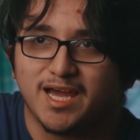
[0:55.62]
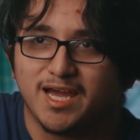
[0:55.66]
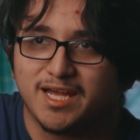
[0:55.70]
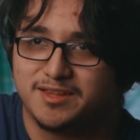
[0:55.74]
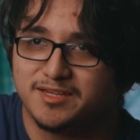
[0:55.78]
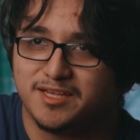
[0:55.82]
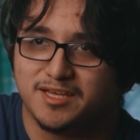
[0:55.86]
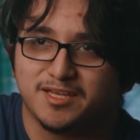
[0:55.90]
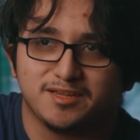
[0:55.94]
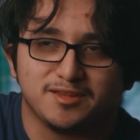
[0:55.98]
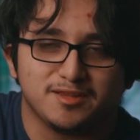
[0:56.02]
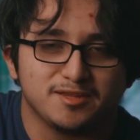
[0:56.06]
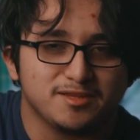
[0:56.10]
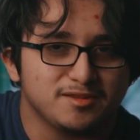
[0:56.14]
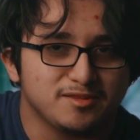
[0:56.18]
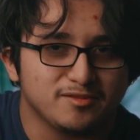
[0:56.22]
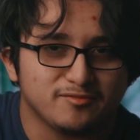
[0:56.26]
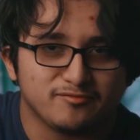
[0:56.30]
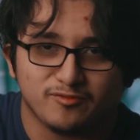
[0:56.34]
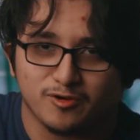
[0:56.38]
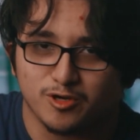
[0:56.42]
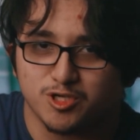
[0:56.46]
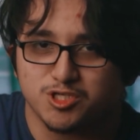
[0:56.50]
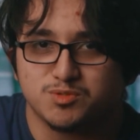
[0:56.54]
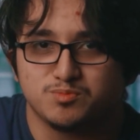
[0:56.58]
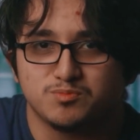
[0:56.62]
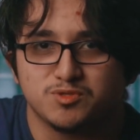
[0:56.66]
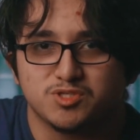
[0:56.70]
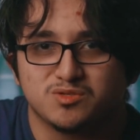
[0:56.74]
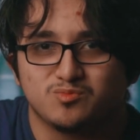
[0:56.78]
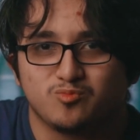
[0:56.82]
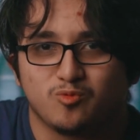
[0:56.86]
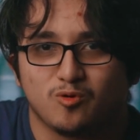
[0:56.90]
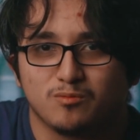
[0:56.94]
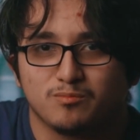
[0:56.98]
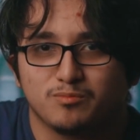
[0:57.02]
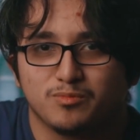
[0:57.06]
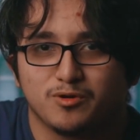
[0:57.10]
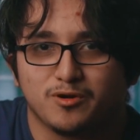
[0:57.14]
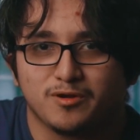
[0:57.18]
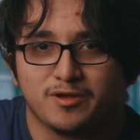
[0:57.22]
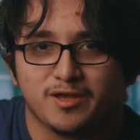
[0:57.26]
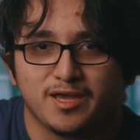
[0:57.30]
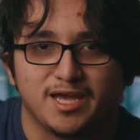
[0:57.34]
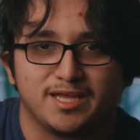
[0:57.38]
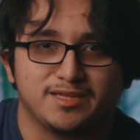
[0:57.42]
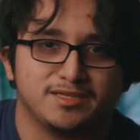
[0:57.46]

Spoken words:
and then the first Mistborn book,